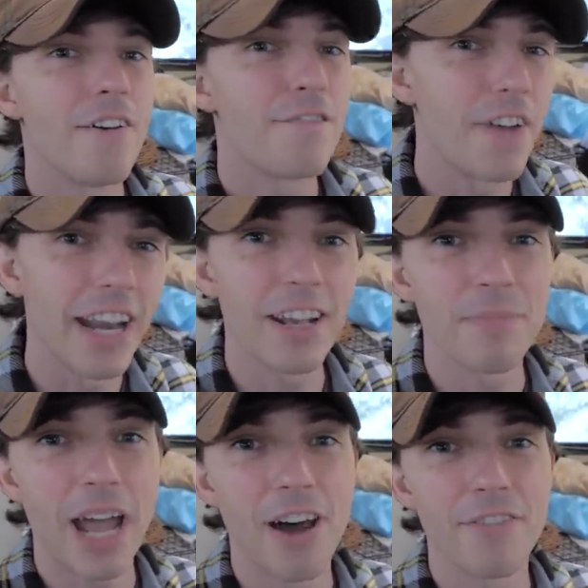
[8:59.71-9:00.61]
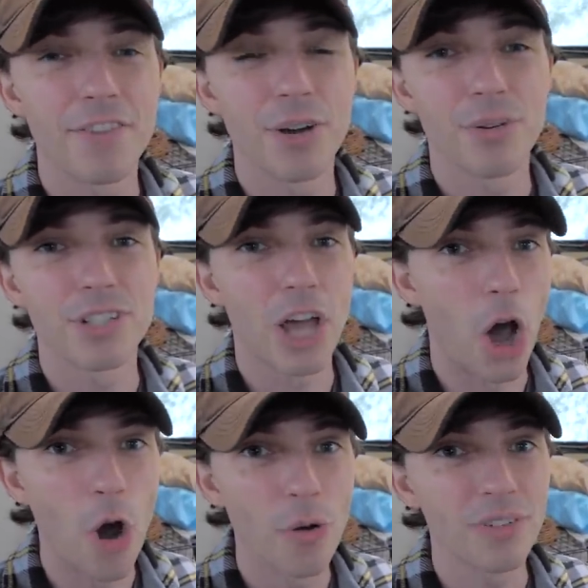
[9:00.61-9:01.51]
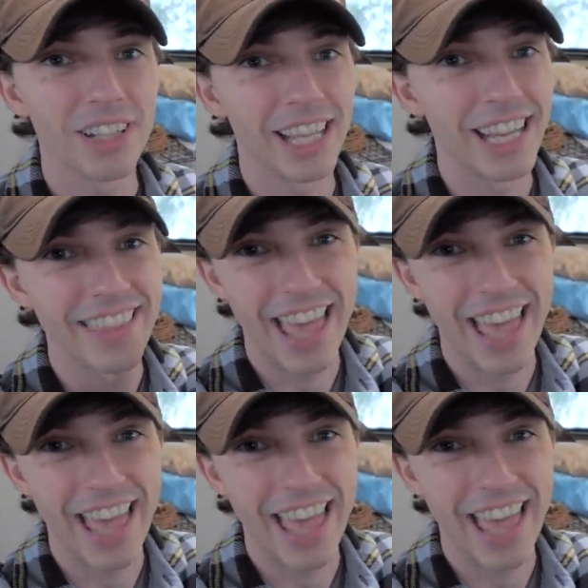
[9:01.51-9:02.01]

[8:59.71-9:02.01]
Fade Unbound viewers only.